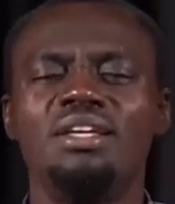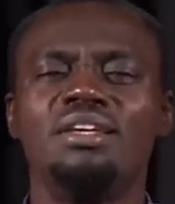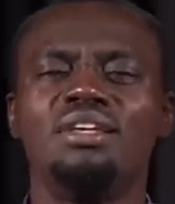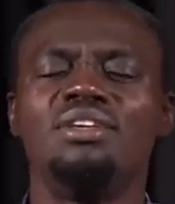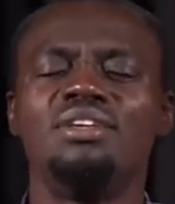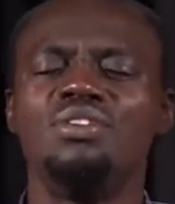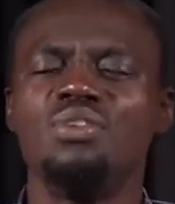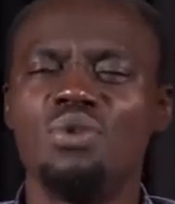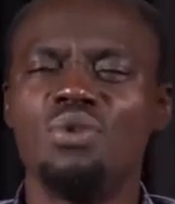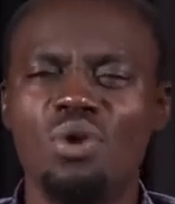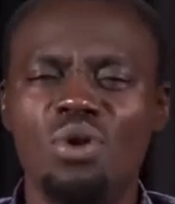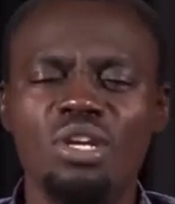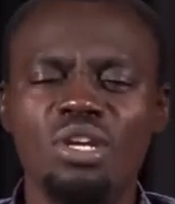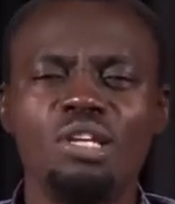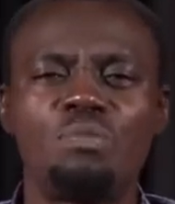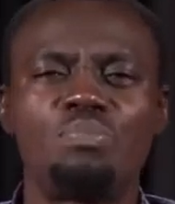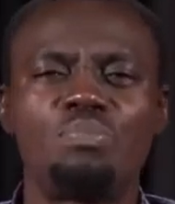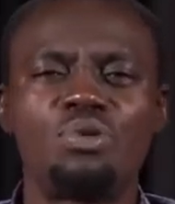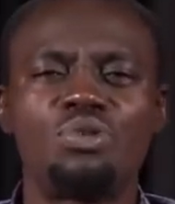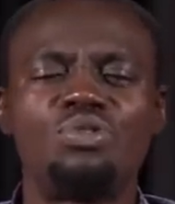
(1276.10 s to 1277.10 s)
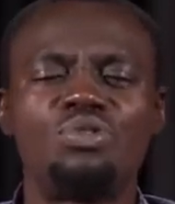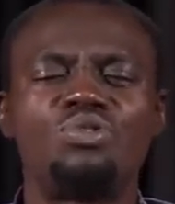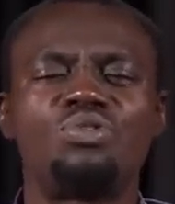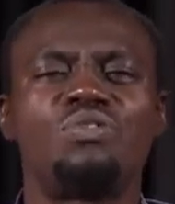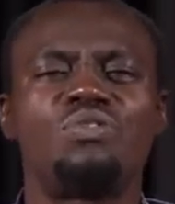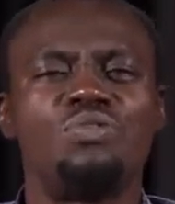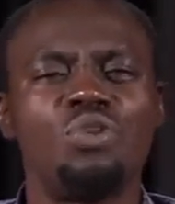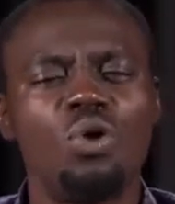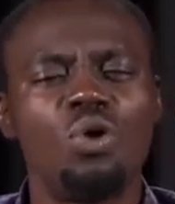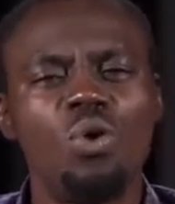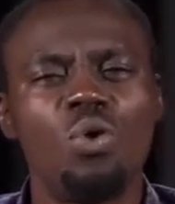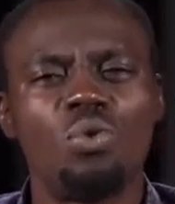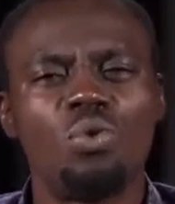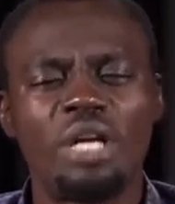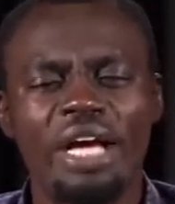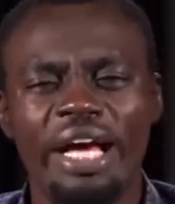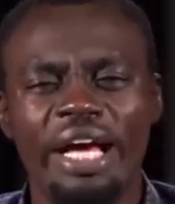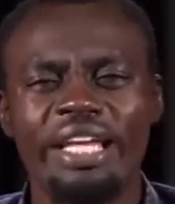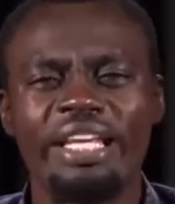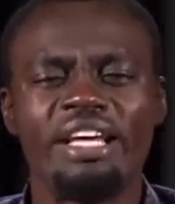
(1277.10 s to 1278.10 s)
You only produce of your own
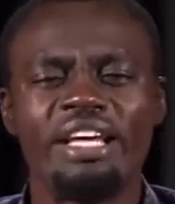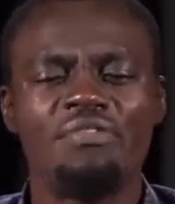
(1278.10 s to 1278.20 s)
kind.